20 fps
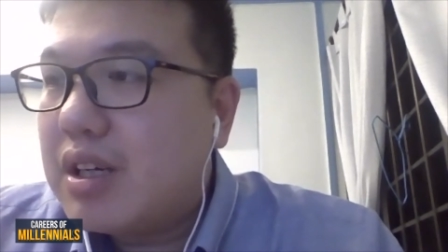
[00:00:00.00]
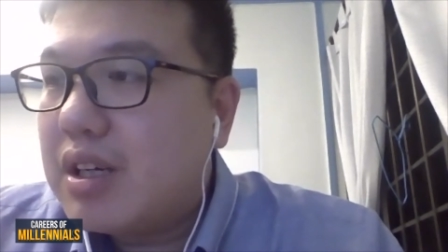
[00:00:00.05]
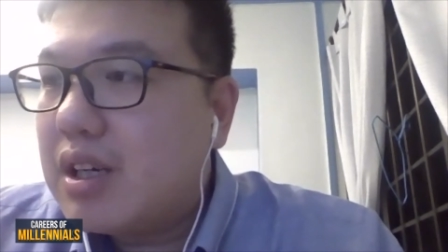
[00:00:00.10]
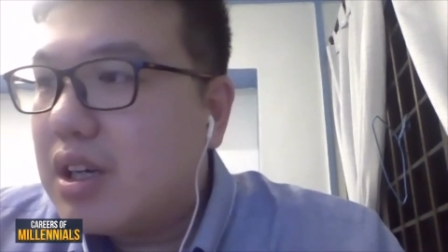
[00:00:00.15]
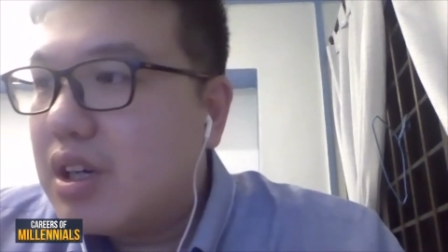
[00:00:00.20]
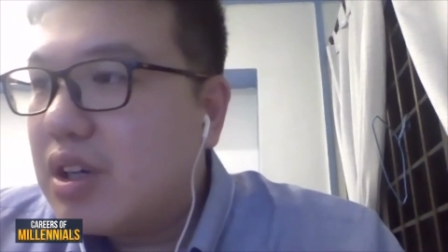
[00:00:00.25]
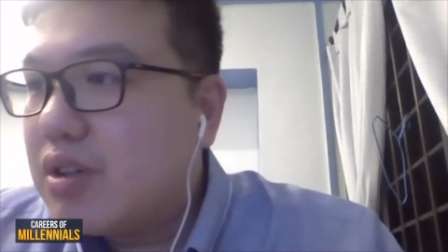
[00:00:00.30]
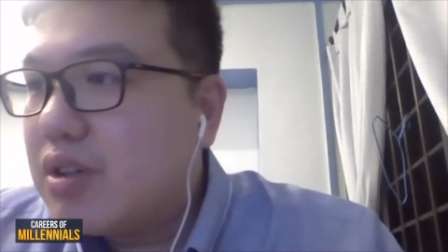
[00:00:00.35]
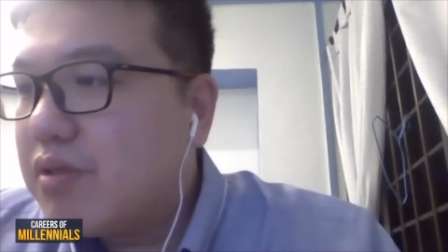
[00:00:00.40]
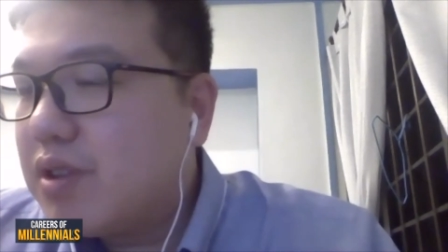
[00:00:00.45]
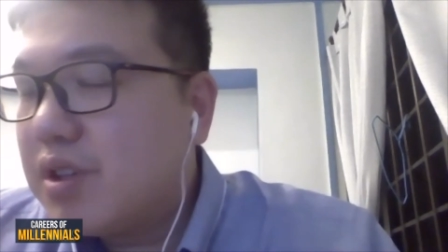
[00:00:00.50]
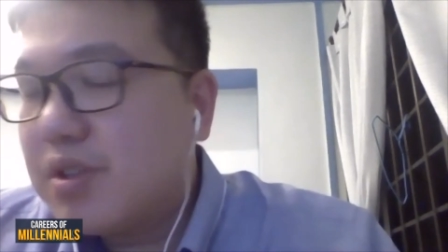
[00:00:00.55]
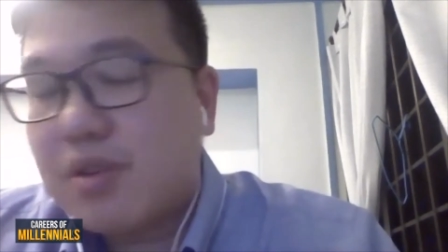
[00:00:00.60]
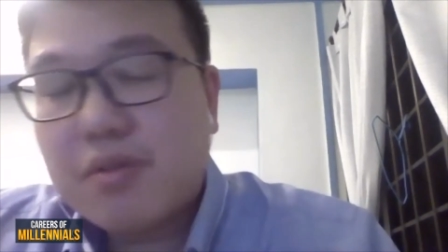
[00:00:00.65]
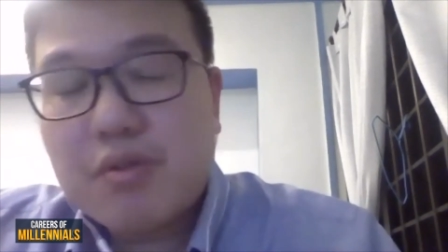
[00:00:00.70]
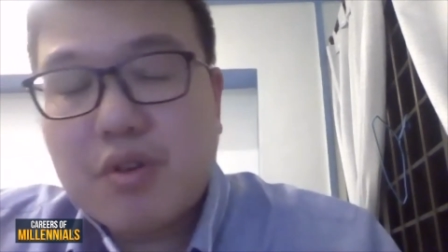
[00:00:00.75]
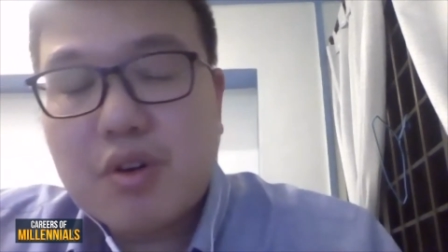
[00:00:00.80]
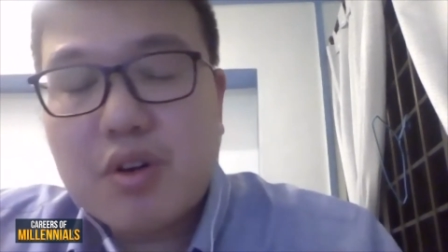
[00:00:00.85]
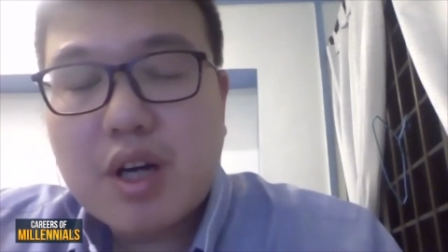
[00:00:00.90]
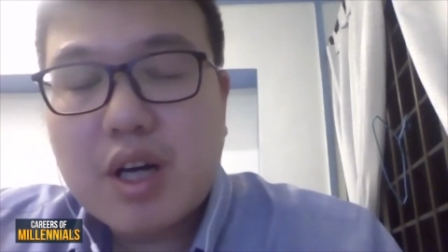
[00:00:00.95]
first of
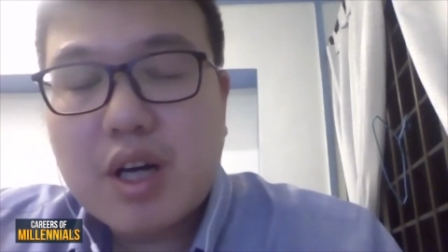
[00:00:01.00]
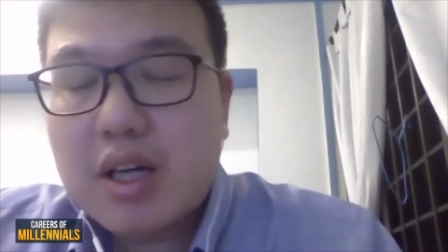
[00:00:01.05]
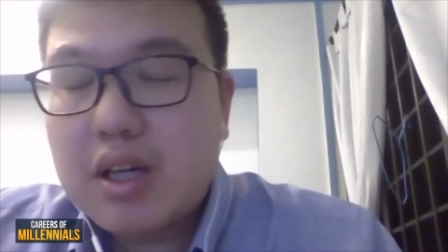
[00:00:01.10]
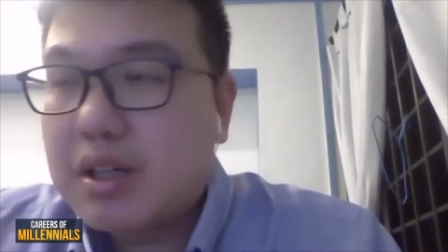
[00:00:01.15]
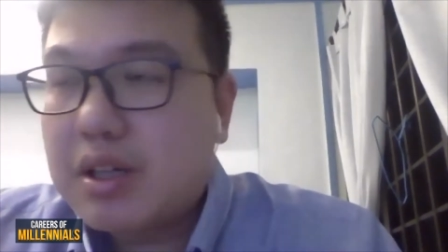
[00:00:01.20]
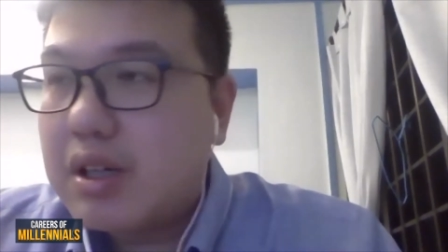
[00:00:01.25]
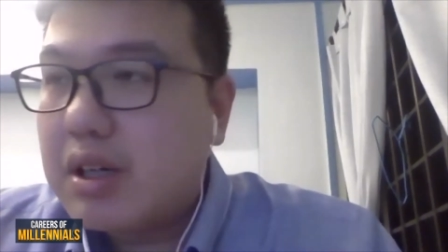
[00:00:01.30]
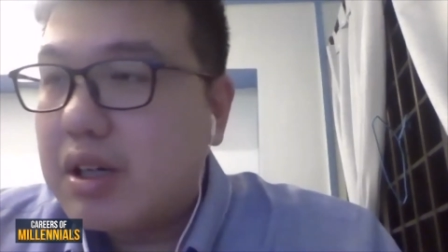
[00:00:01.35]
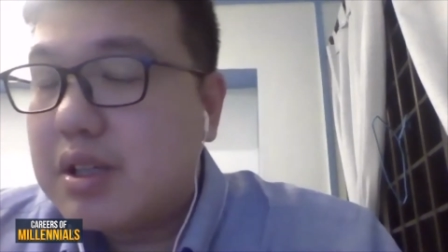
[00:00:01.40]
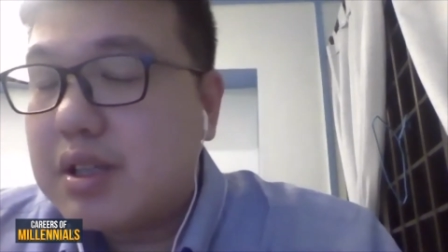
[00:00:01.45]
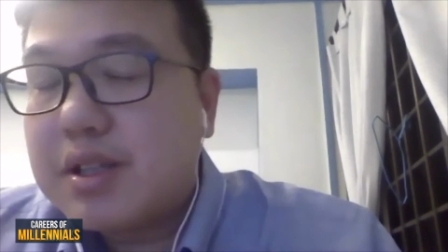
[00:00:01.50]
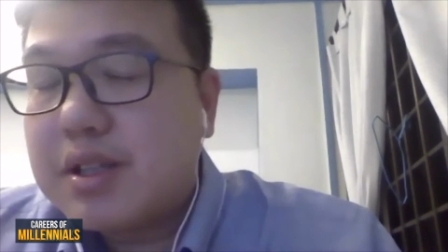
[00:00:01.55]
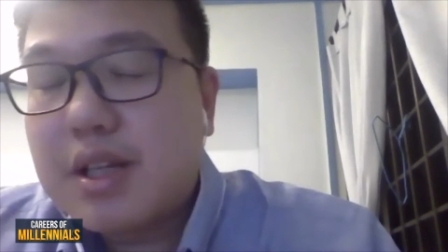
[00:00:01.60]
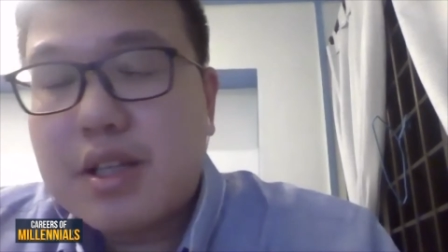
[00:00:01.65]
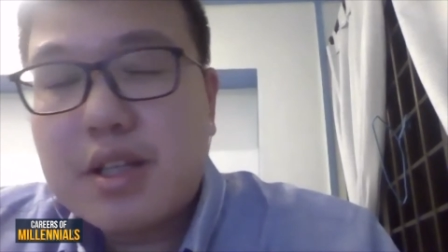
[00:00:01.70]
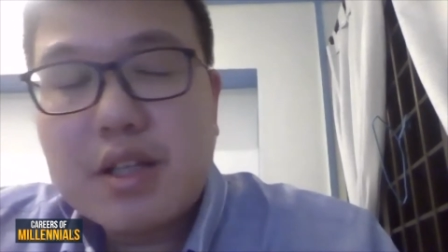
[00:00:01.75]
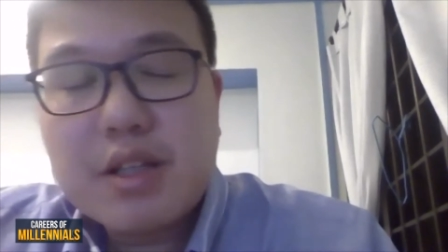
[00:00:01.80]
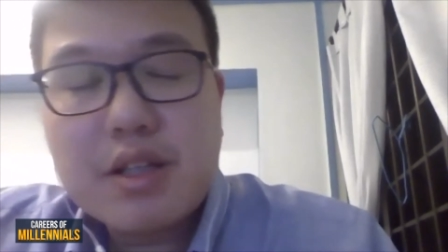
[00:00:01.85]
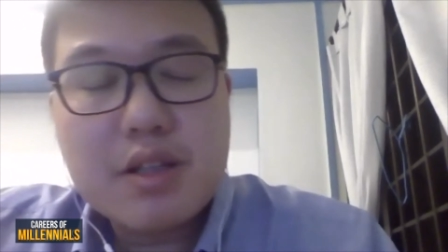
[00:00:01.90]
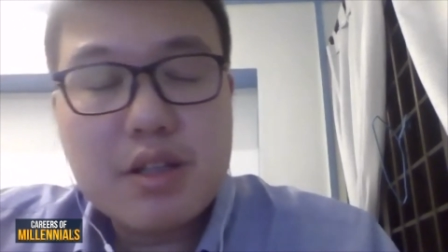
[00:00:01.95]
all
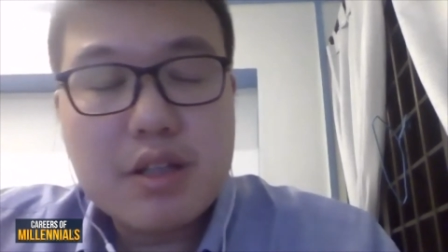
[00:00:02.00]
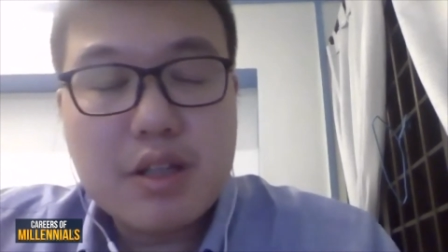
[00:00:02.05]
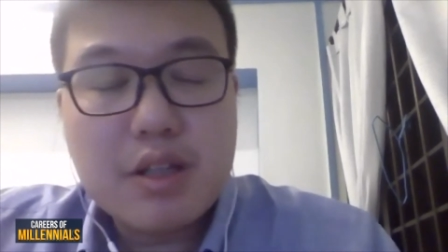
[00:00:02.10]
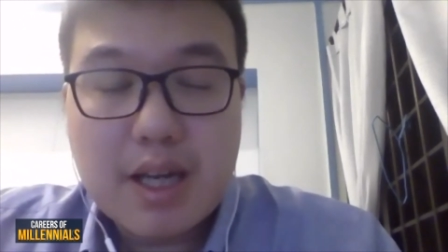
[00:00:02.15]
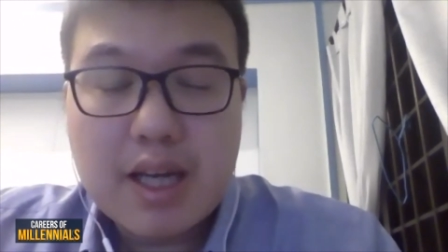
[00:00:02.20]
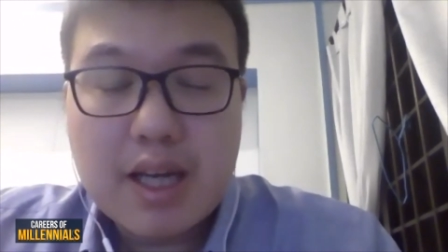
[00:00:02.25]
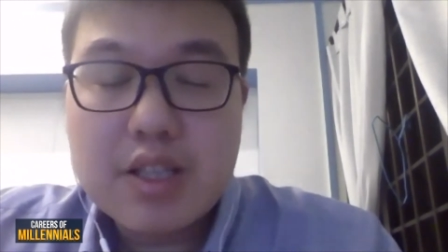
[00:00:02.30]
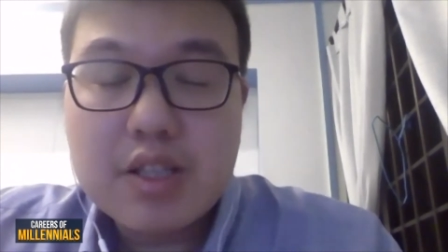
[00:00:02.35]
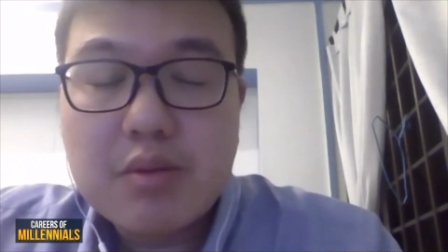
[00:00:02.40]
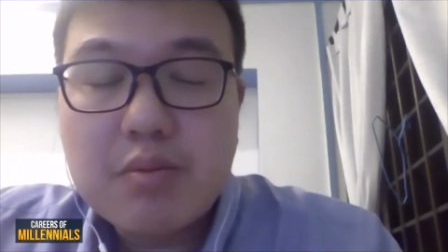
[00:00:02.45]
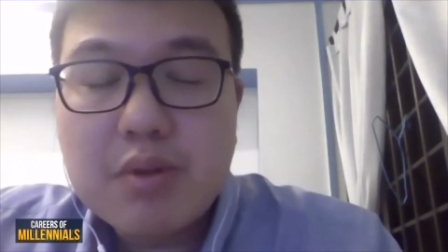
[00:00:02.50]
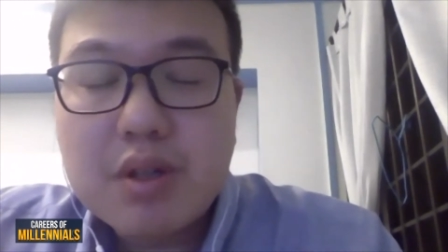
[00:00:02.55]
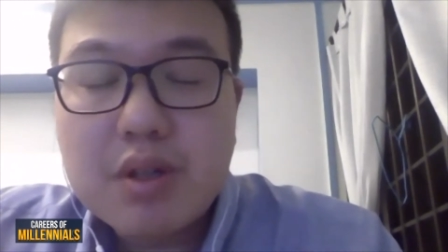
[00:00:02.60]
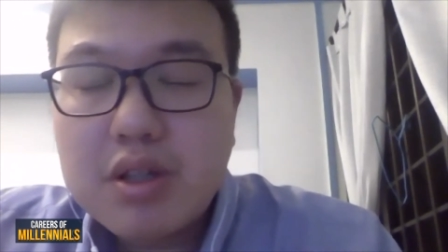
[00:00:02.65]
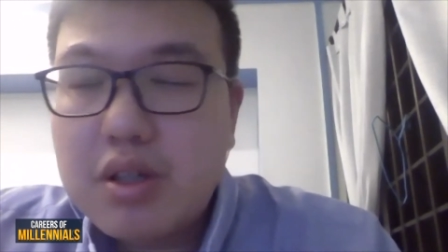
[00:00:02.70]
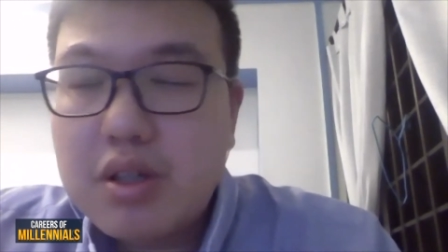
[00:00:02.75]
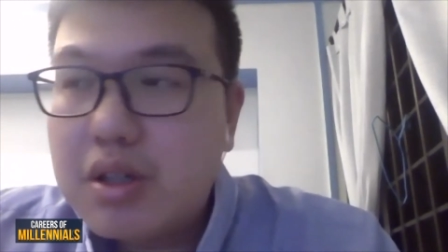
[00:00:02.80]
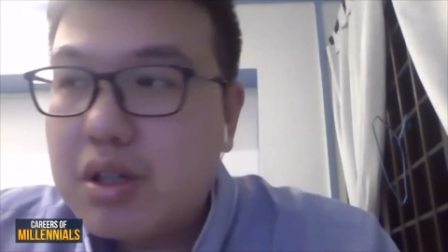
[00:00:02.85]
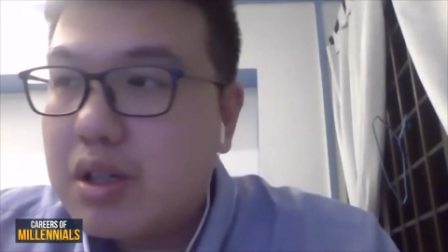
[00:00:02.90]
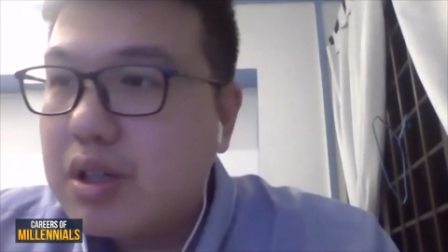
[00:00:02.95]
understanding the customer,
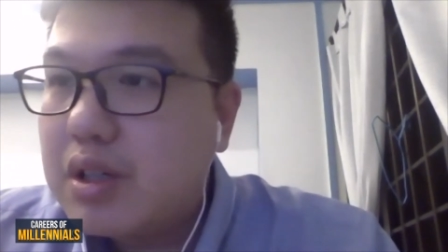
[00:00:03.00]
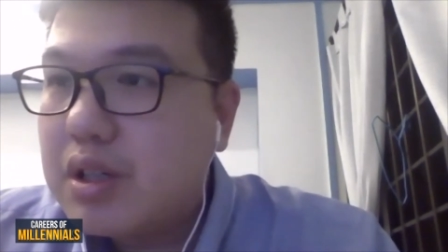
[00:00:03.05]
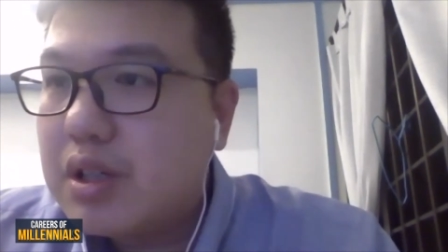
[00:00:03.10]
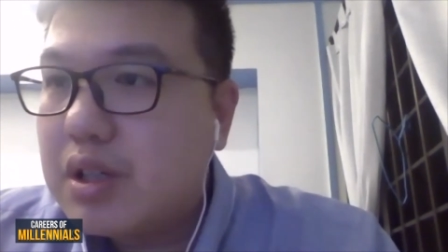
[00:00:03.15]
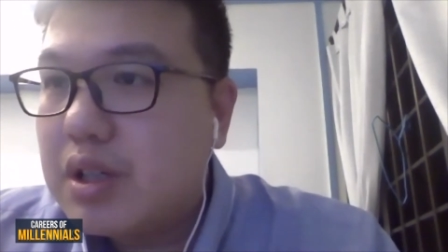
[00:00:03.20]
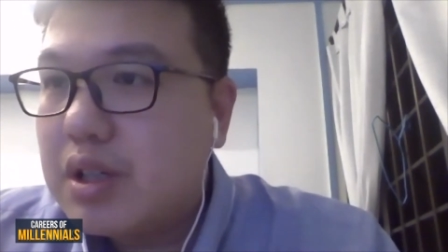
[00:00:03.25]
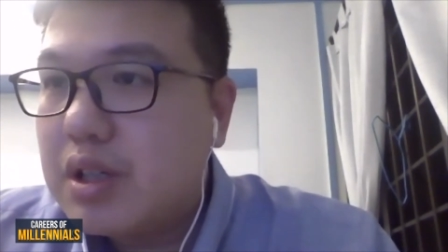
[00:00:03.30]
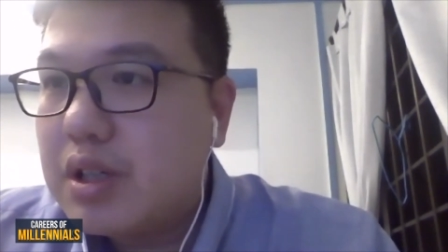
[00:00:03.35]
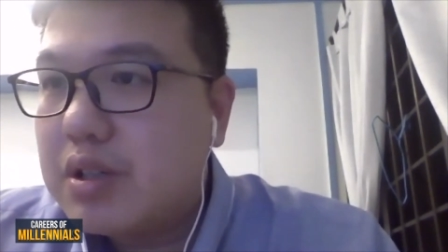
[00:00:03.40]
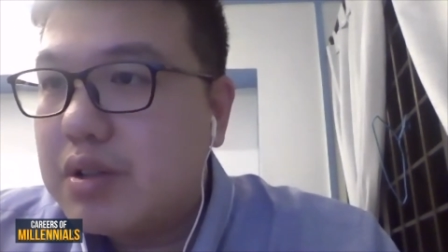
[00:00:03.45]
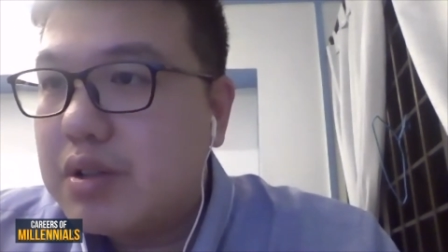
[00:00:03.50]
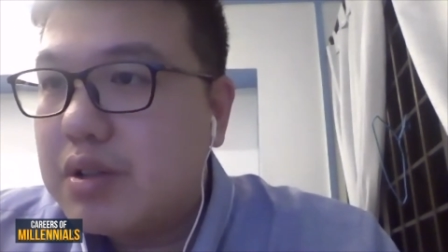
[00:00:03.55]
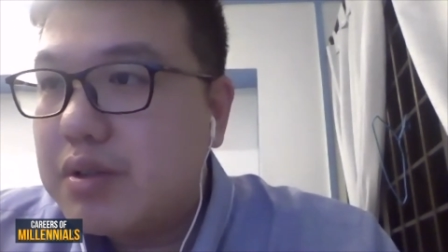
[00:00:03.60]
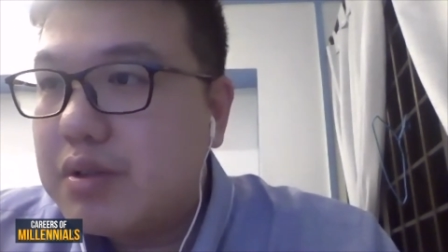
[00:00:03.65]
and